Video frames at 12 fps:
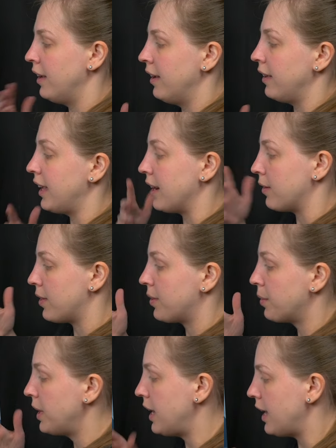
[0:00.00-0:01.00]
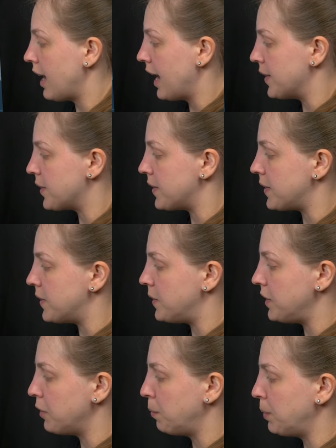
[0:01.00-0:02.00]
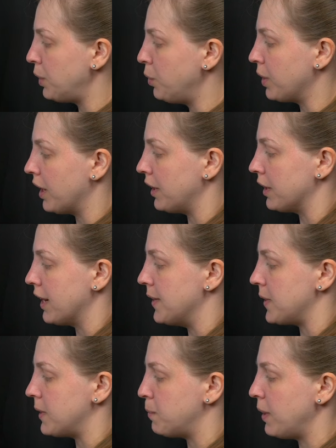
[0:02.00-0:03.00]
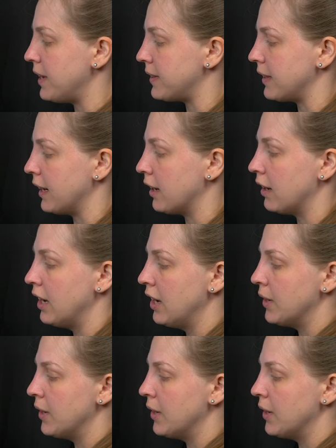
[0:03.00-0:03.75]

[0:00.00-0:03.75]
Layer 3 has a steel blue color as its base layer,